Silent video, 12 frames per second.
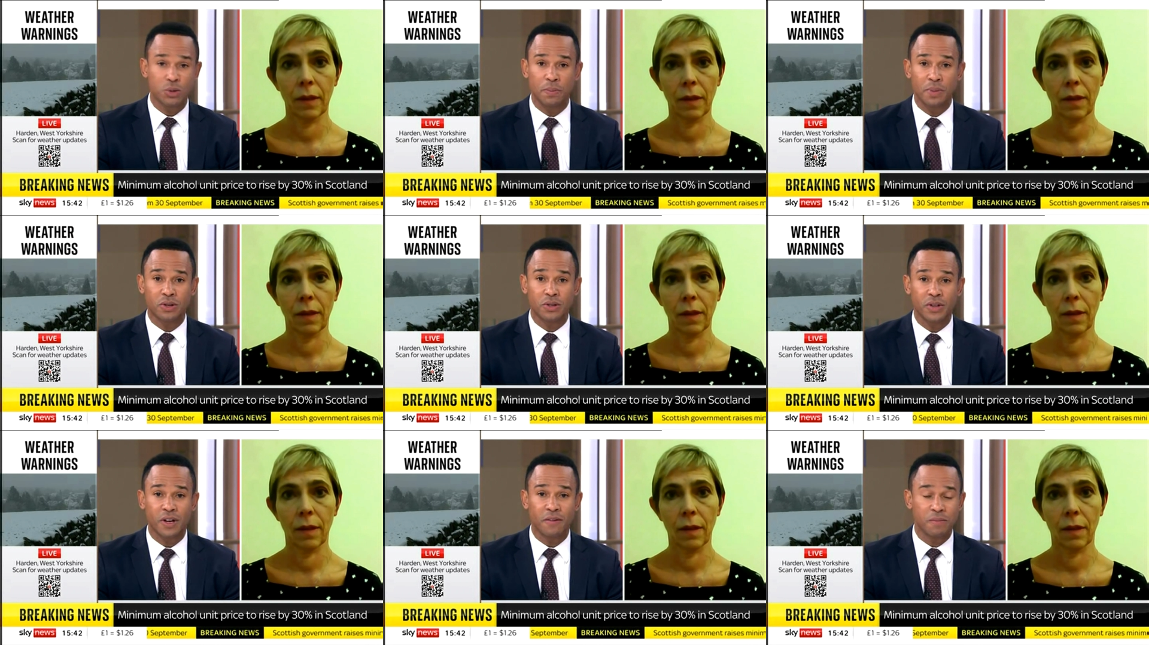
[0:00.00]
Speaker 1: will build on the
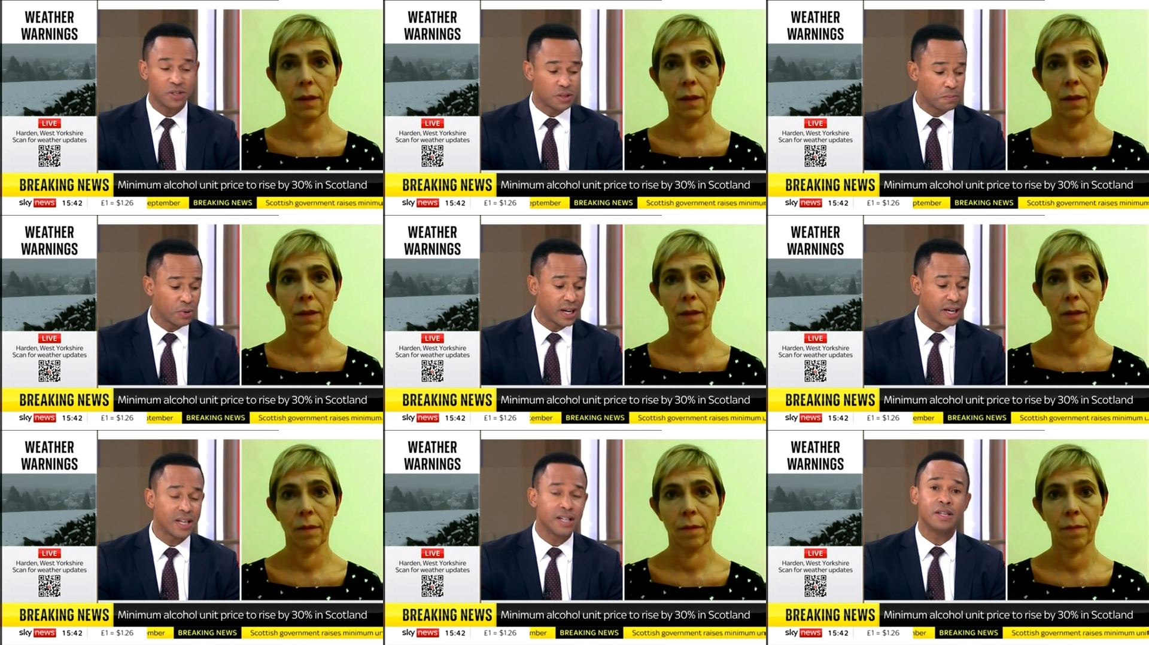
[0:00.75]
government to bring
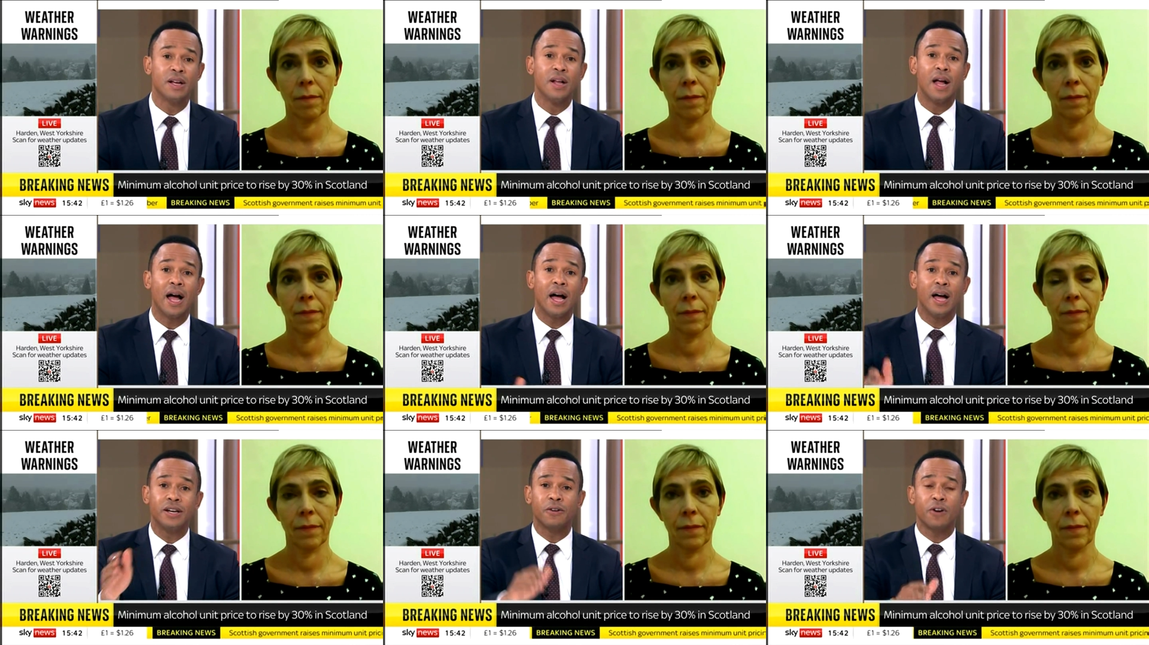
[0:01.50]
it in.
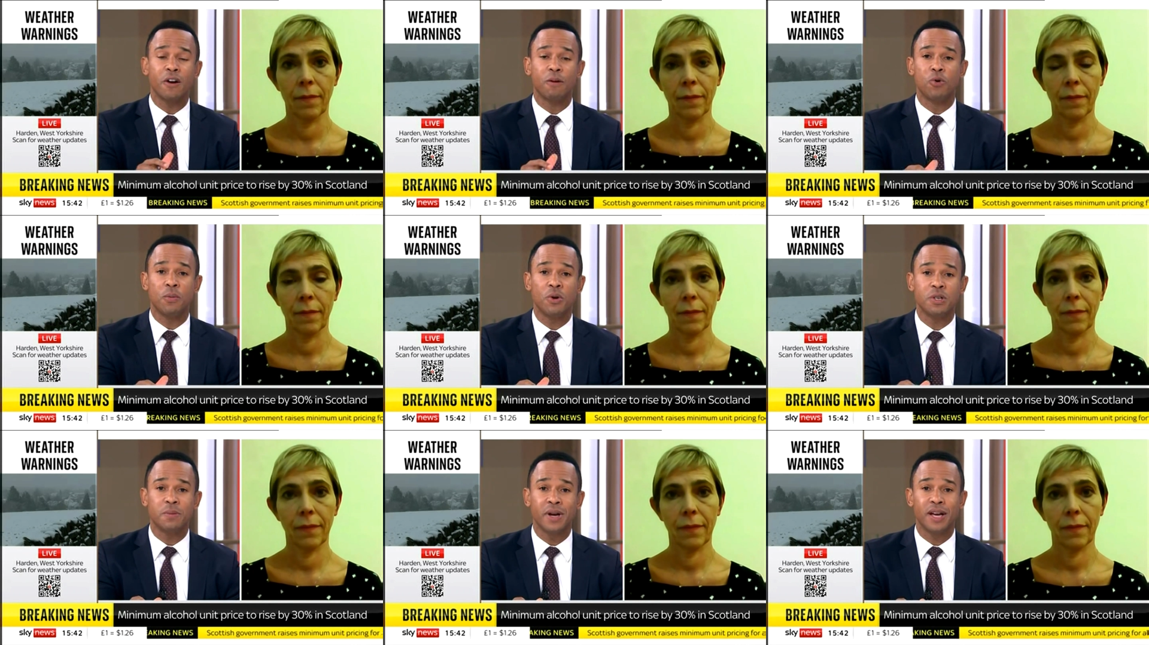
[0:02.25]
and you kind of brought me on
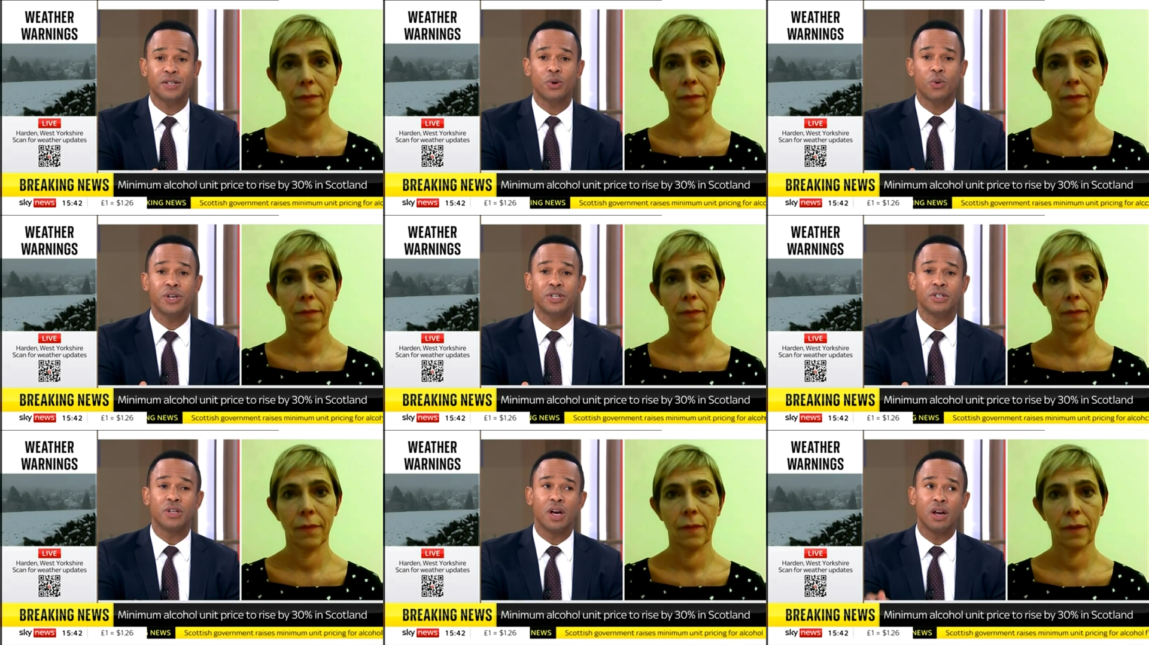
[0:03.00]
to my next
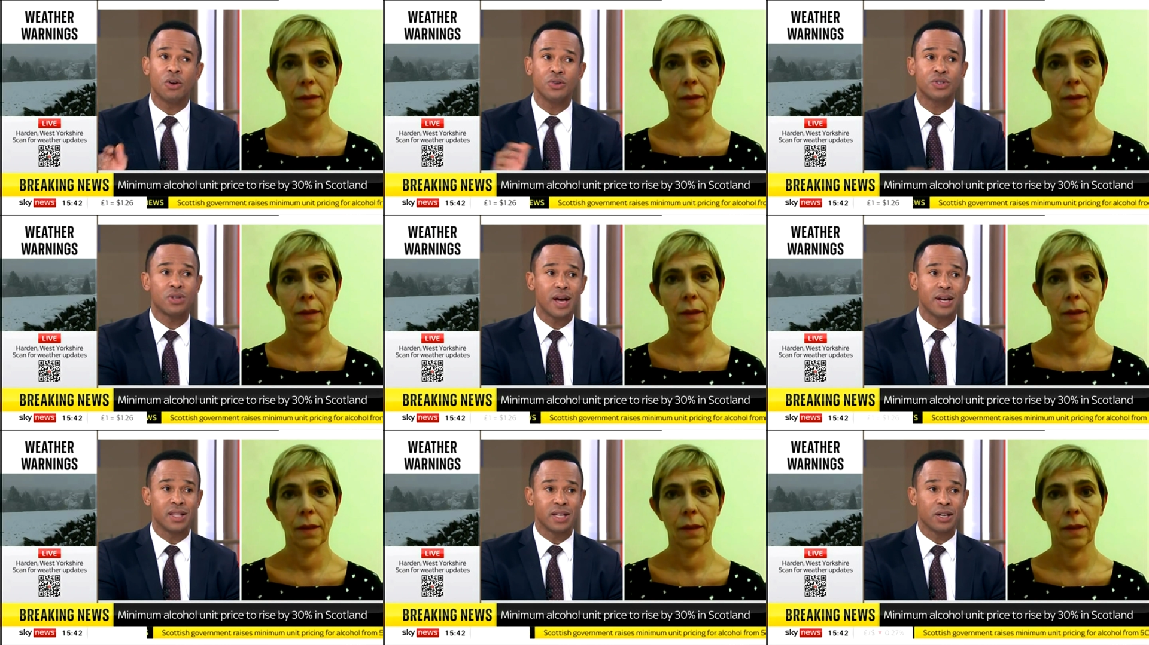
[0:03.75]
question.
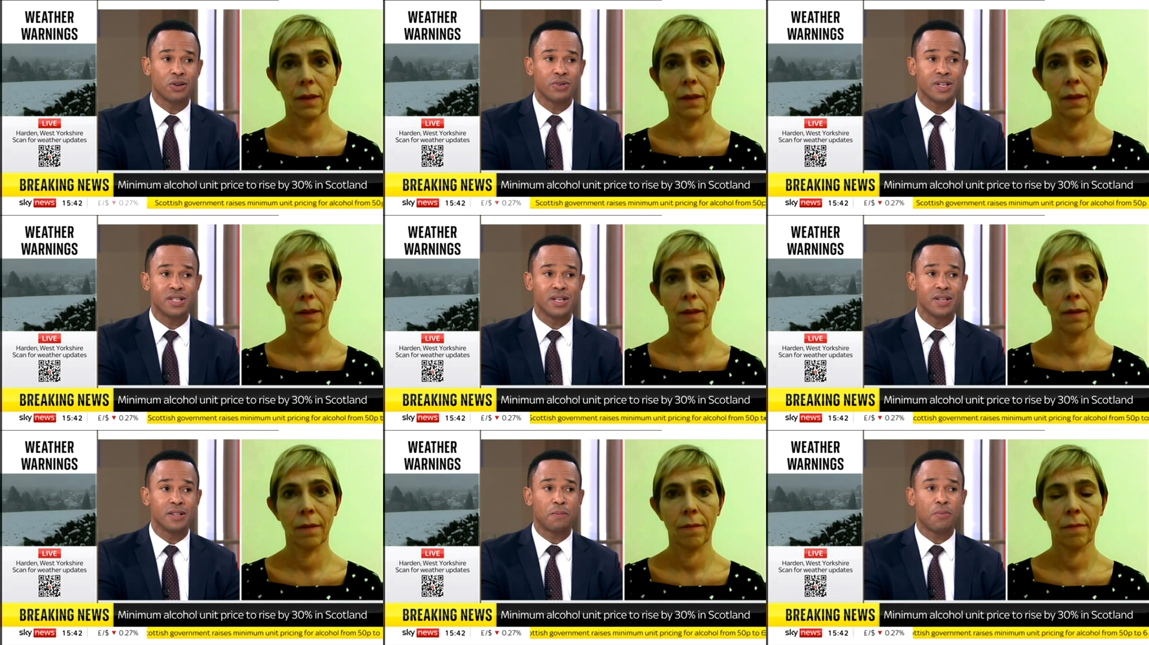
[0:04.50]
Alongside the increase
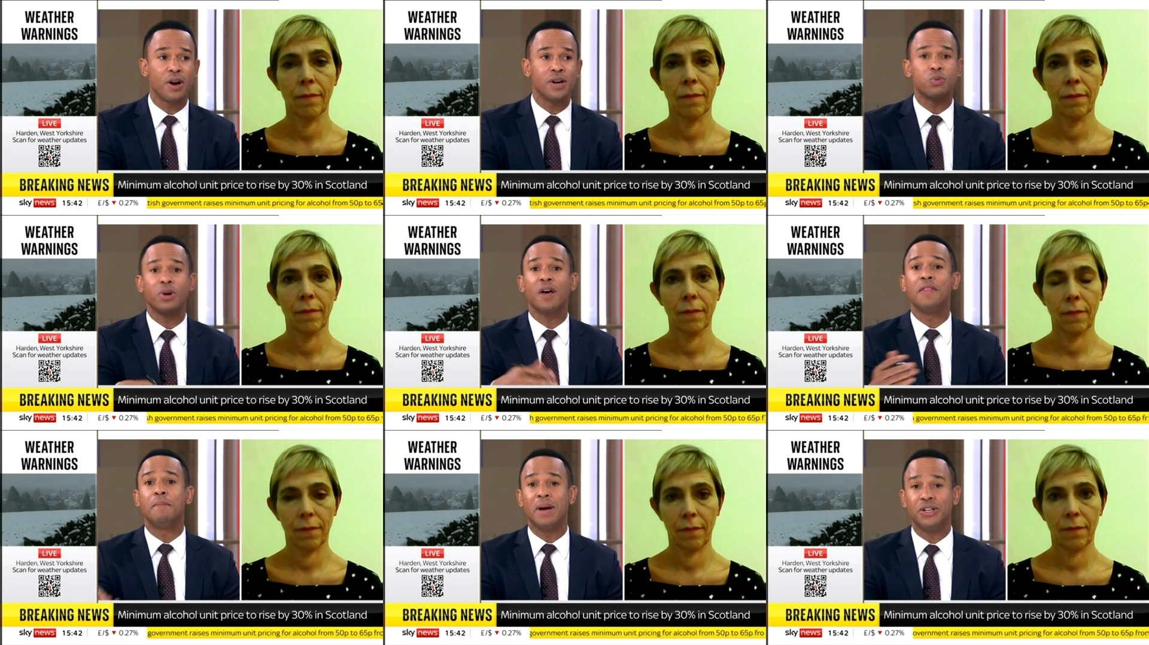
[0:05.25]
in the price, what other
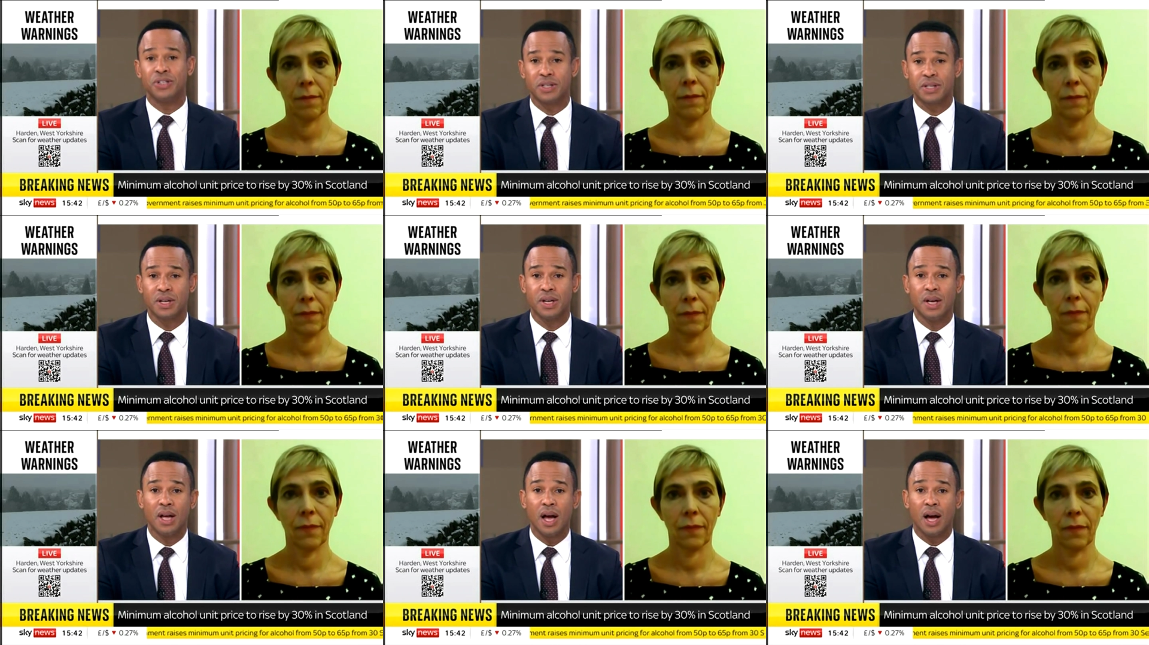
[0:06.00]
measures
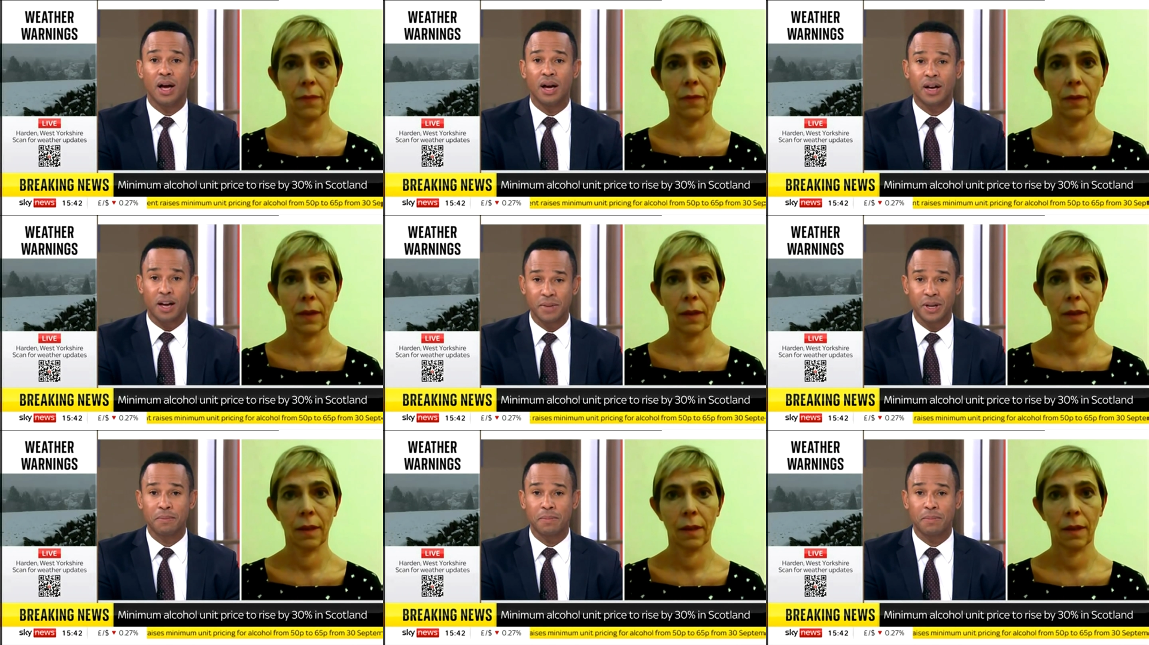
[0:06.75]
uh, are coming in